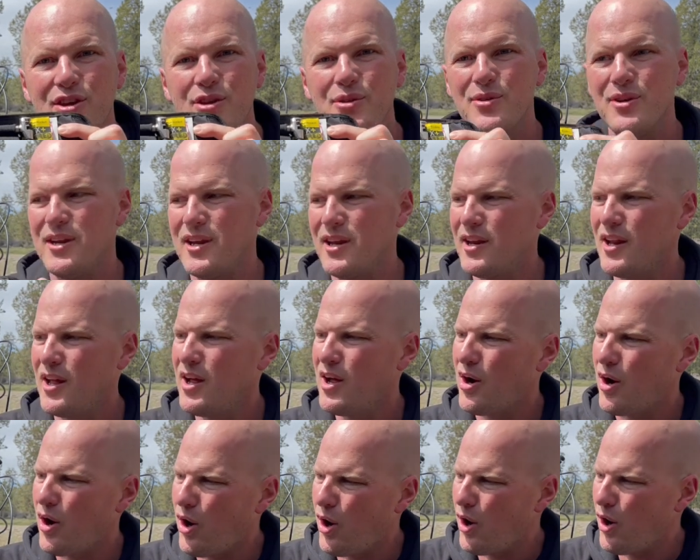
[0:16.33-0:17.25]
you need,
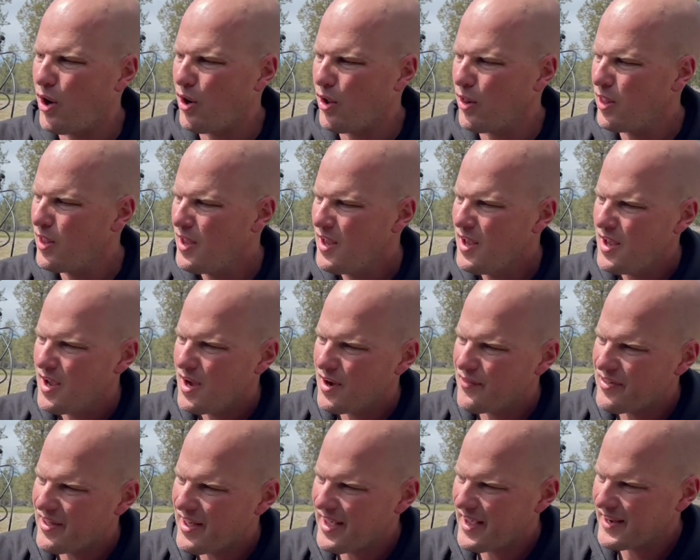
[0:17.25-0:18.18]
all
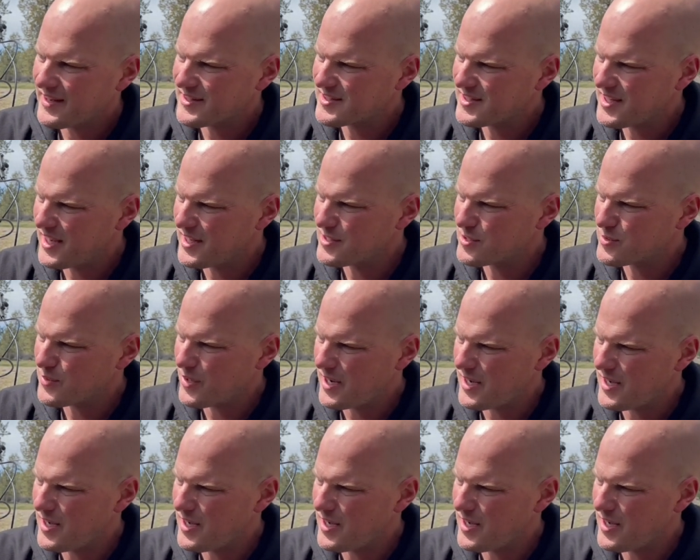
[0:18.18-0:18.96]
of the hex heads right